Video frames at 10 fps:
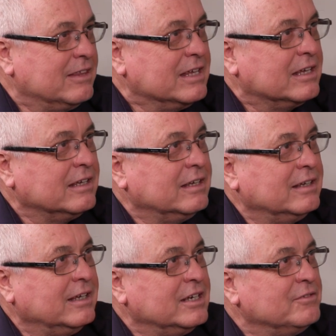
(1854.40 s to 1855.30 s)
I think
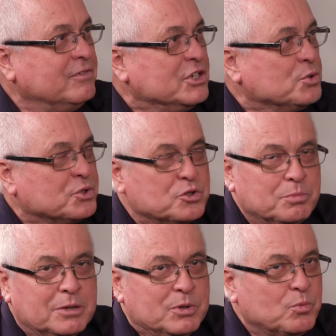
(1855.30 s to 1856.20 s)
individuals who
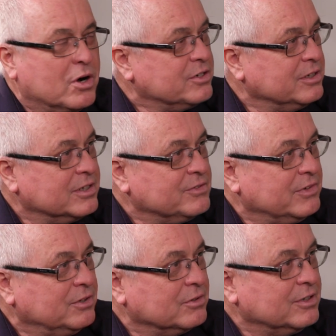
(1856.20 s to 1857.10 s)
may be watching this
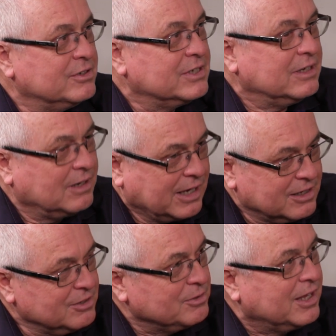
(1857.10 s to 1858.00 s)
video could say, I
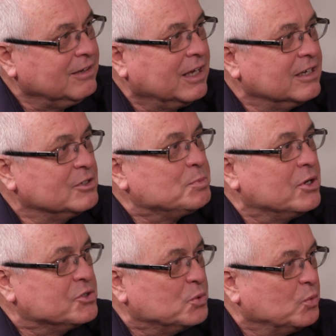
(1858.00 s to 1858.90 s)
can do that. I can
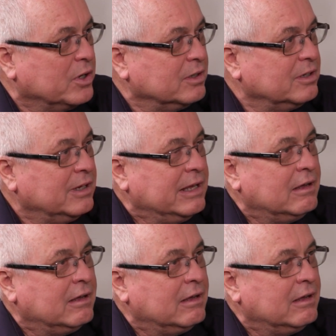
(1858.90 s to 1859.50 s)
sponsor one.